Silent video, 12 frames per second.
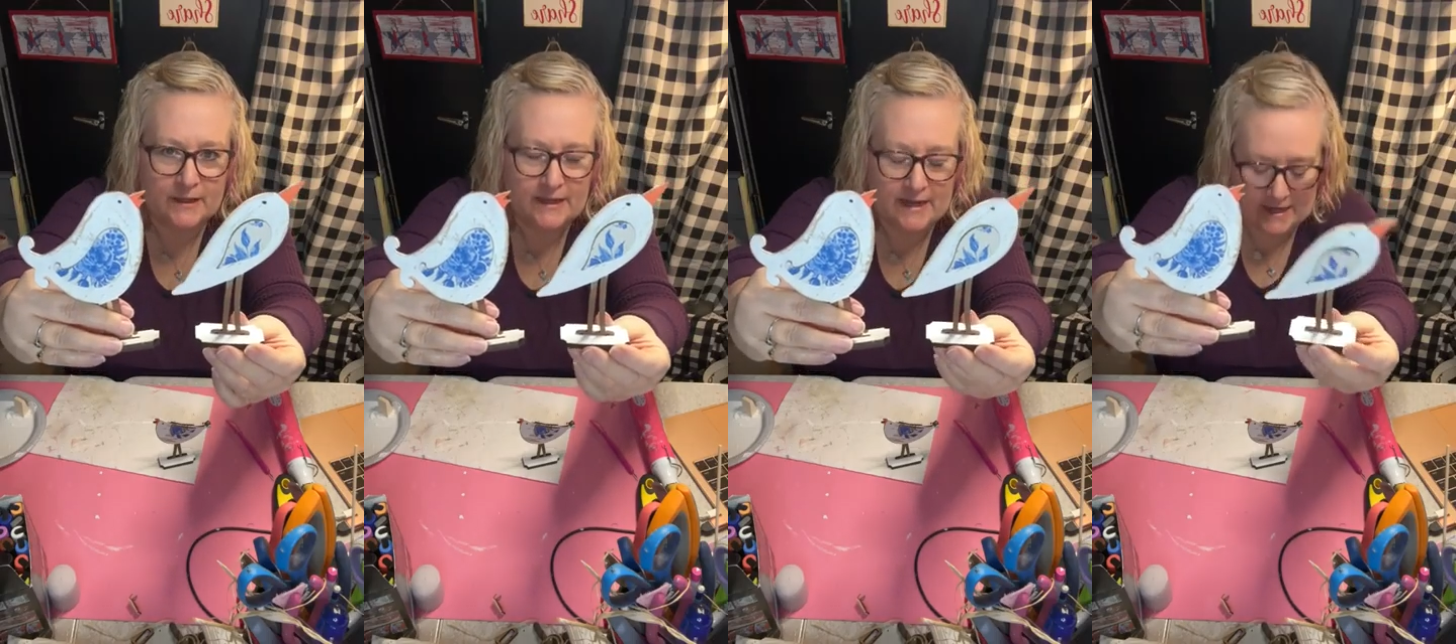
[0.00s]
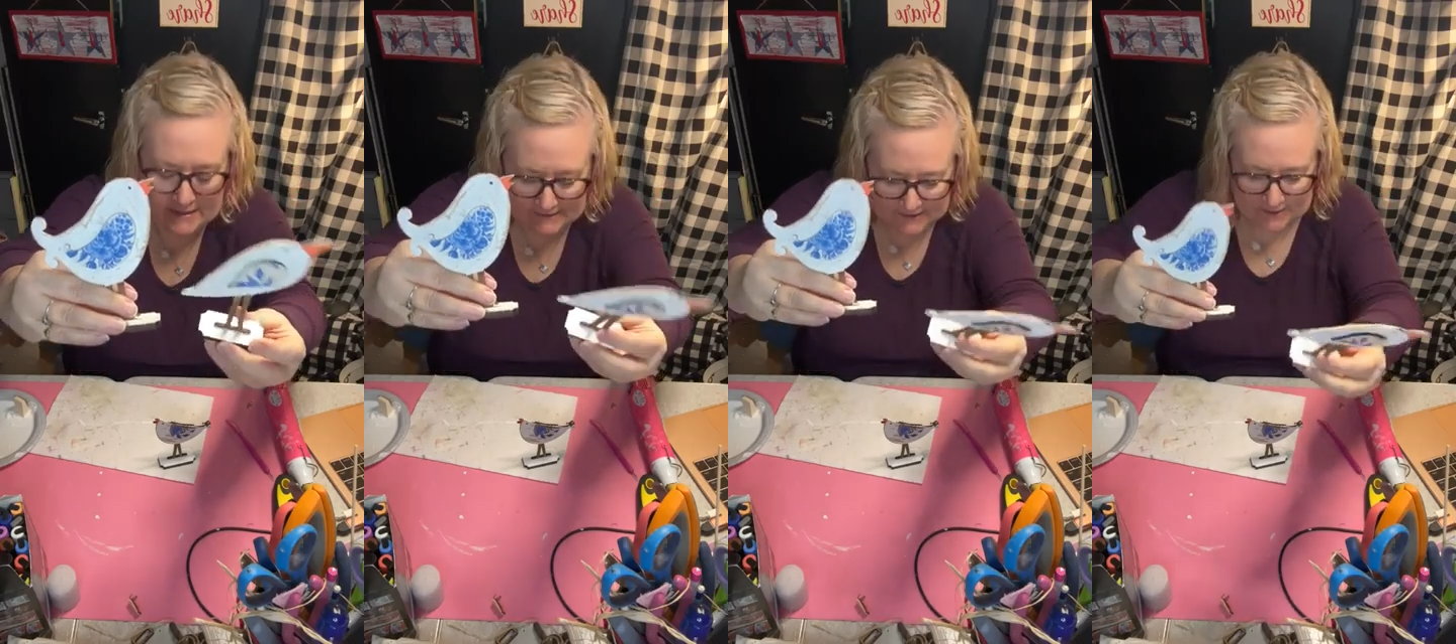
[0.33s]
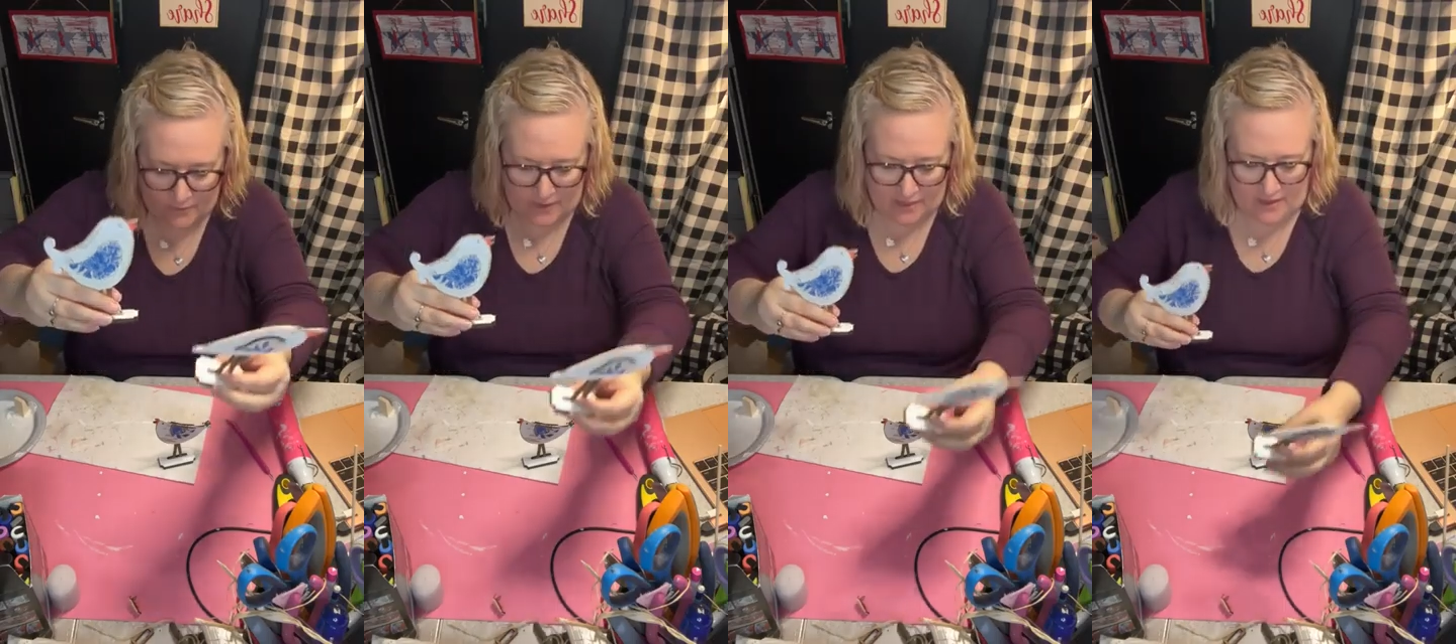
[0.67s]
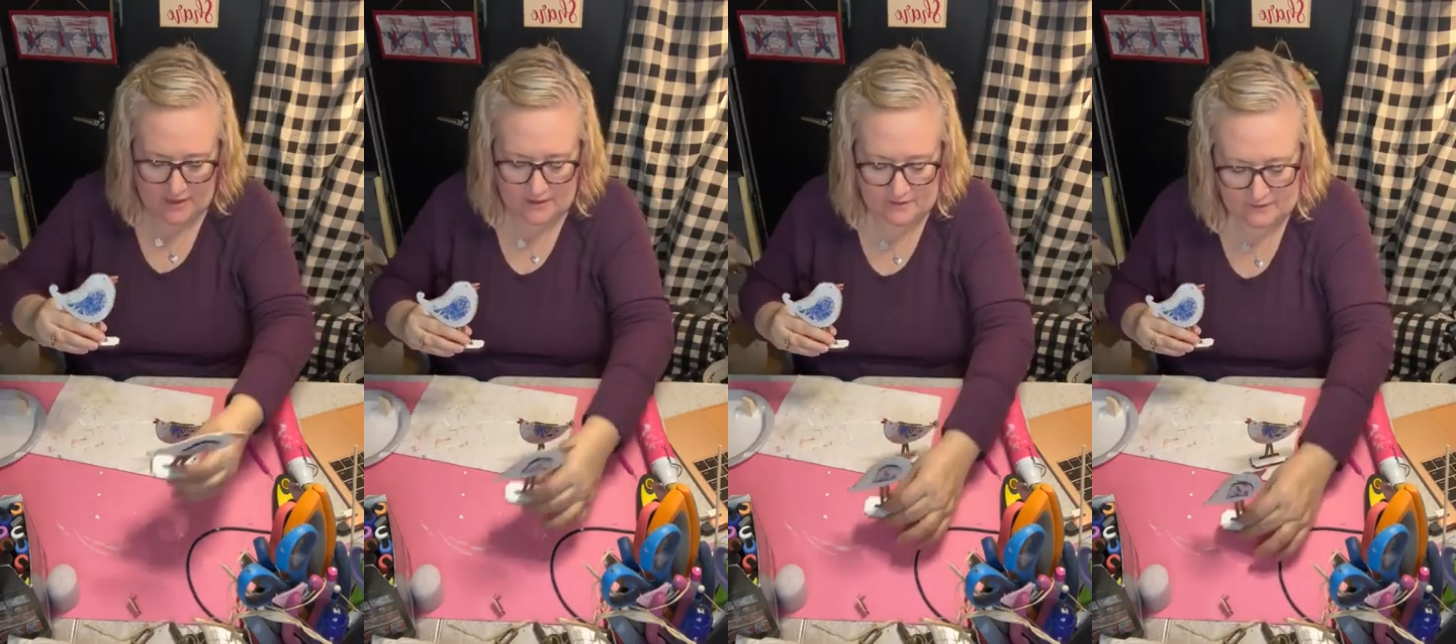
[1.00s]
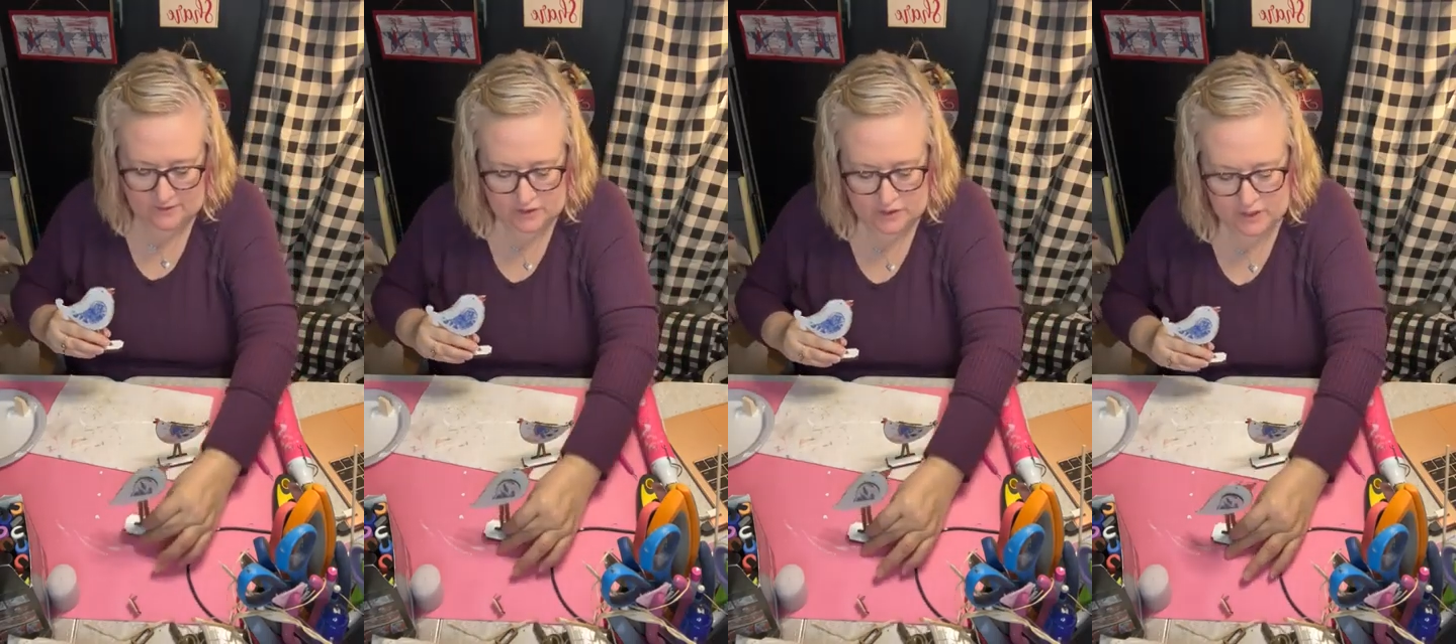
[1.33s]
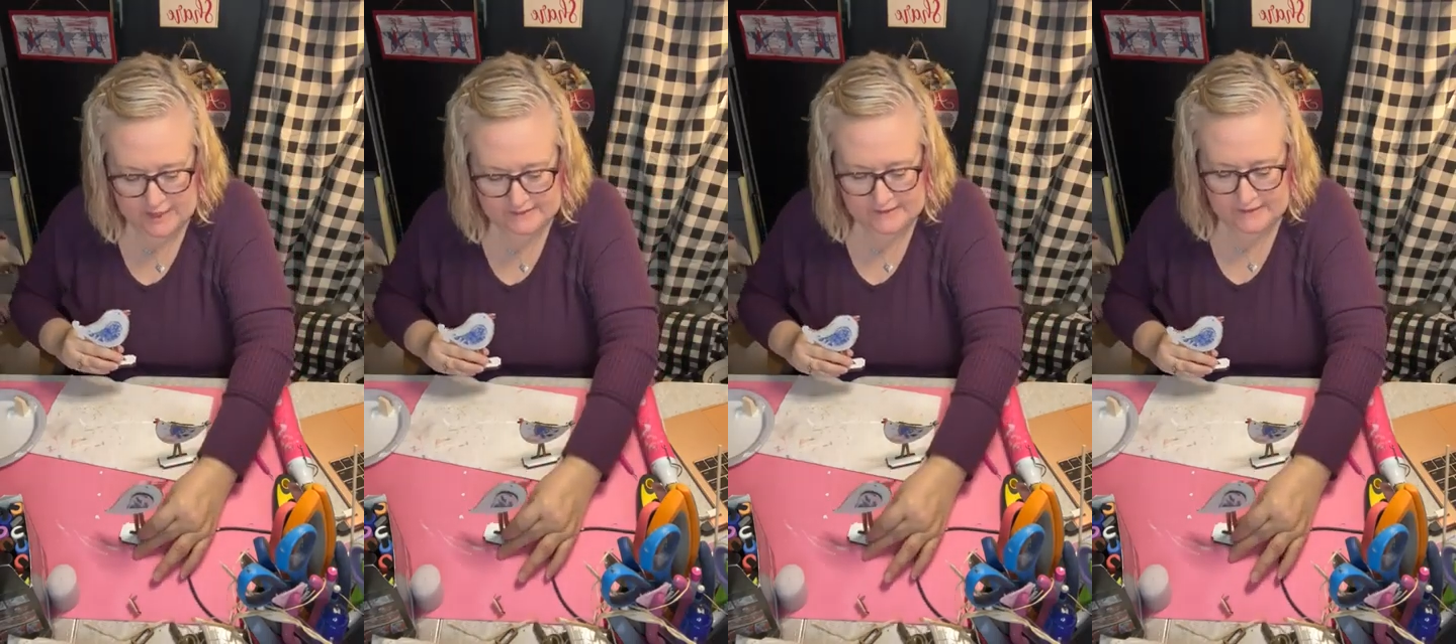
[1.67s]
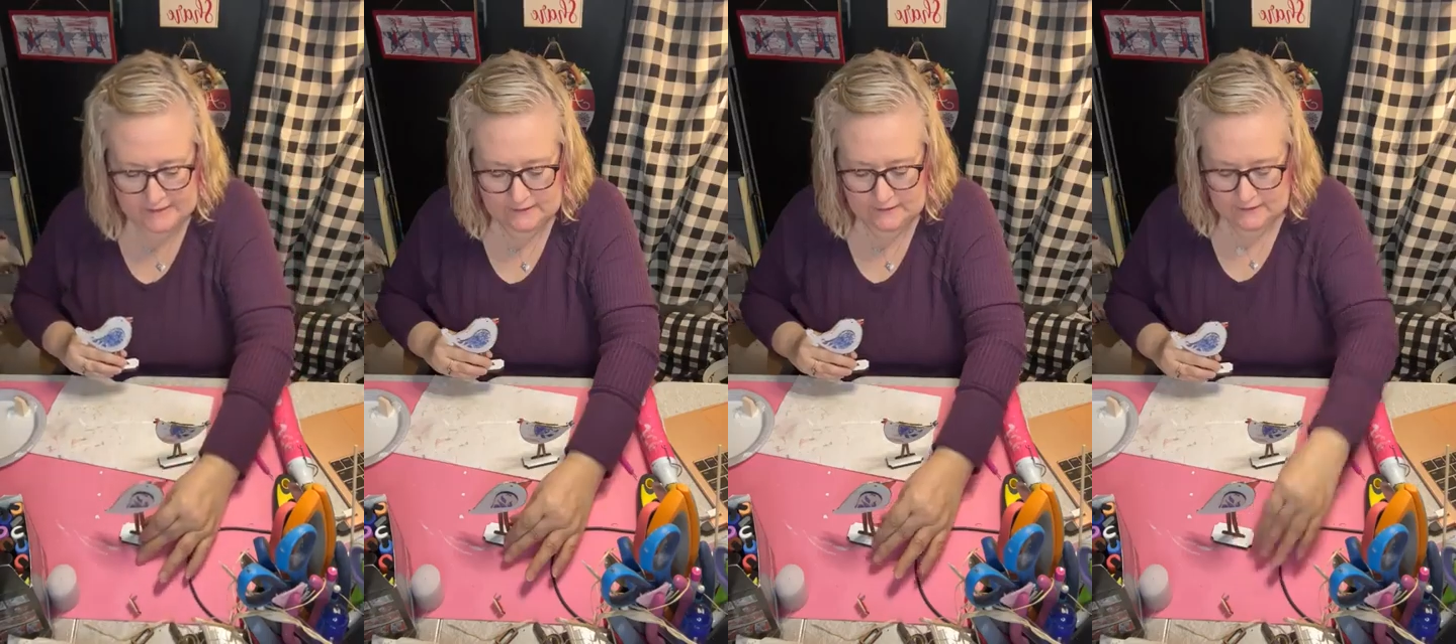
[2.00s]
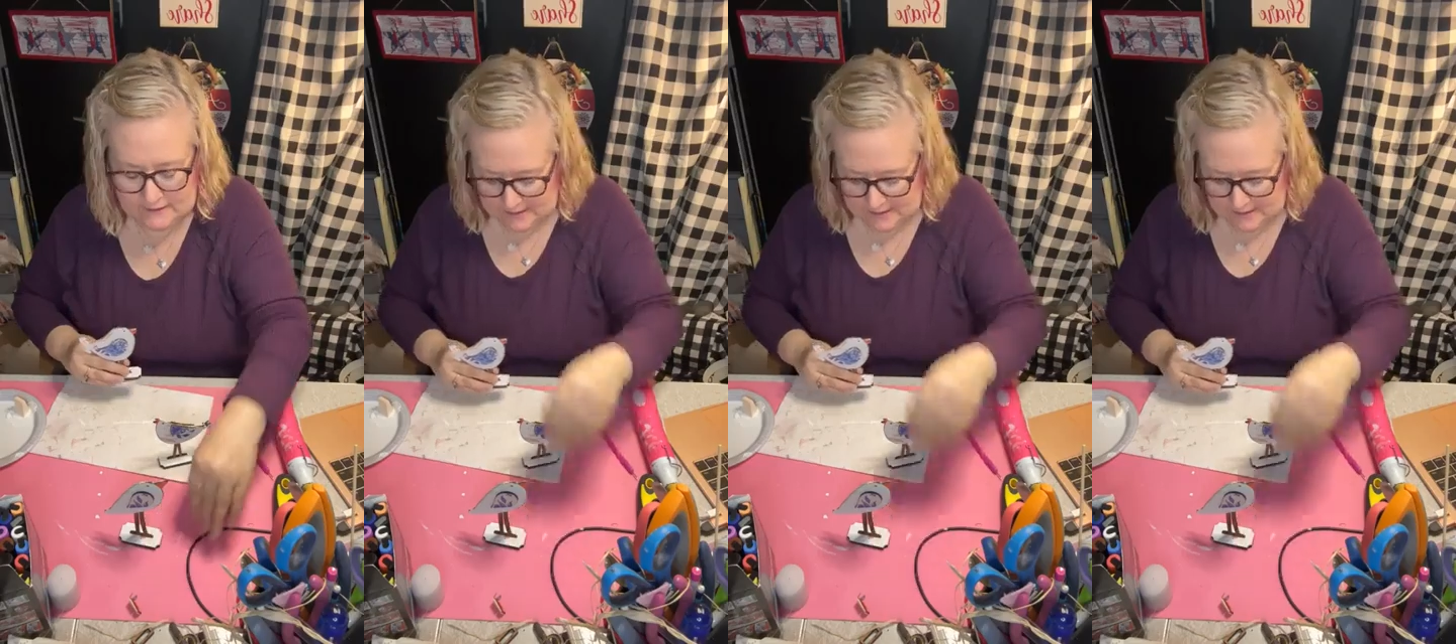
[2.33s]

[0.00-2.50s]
really nicely with the distressing.